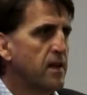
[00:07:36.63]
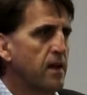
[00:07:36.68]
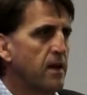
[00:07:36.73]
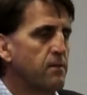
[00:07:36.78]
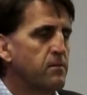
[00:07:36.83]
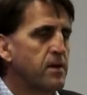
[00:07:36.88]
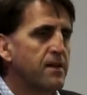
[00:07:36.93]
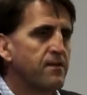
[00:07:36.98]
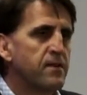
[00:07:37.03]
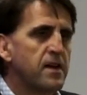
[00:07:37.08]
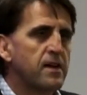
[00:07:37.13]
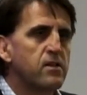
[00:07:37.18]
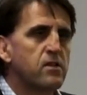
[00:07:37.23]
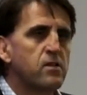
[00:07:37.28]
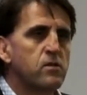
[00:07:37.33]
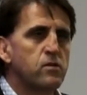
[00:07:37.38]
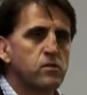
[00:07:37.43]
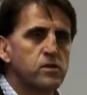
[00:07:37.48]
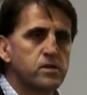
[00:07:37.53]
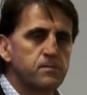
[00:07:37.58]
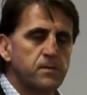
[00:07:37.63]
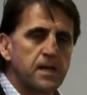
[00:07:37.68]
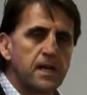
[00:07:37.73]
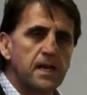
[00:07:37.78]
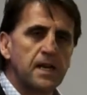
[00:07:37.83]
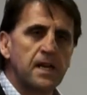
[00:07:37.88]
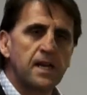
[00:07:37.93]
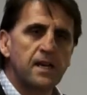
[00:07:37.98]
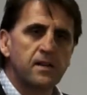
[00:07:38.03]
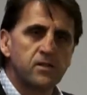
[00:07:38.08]
And we have another course
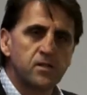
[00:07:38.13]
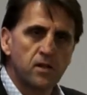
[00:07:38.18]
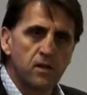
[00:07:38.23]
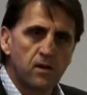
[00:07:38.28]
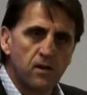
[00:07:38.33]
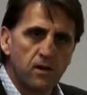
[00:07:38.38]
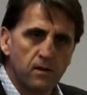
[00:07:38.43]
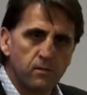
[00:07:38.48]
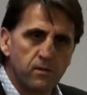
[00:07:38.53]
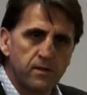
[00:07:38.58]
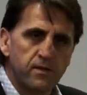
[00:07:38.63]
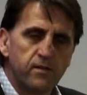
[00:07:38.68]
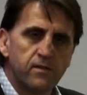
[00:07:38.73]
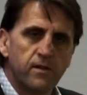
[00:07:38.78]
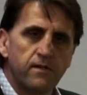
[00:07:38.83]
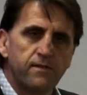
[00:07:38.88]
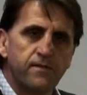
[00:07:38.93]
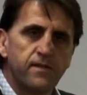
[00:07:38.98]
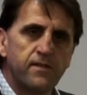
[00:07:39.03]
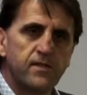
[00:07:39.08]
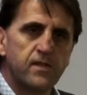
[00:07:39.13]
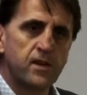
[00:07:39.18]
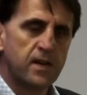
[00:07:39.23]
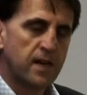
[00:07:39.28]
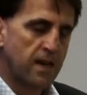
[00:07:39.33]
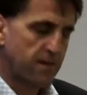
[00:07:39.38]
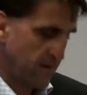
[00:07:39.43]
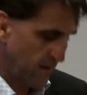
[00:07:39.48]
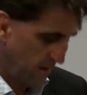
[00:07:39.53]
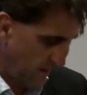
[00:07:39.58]
beginning in July where there are 15
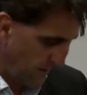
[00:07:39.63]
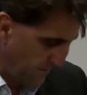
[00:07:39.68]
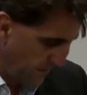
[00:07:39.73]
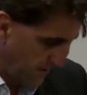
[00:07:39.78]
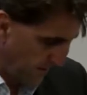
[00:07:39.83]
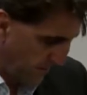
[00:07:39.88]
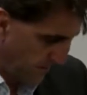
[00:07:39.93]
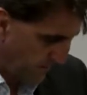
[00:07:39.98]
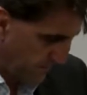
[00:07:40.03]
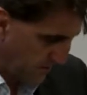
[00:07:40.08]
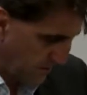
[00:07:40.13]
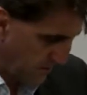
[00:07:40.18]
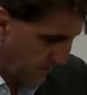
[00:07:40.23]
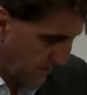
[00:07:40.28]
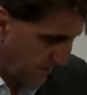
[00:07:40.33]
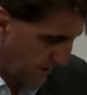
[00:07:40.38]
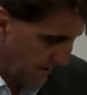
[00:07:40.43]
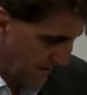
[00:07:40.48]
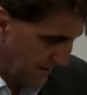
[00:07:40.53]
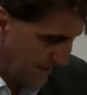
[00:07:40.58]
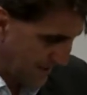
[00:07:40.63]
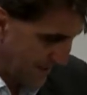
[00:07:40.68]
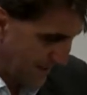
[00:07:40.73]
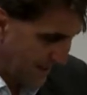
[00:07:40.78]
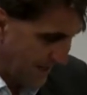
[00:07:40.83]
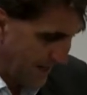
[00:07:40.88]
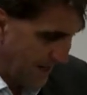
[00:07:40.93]
other limited opportunities.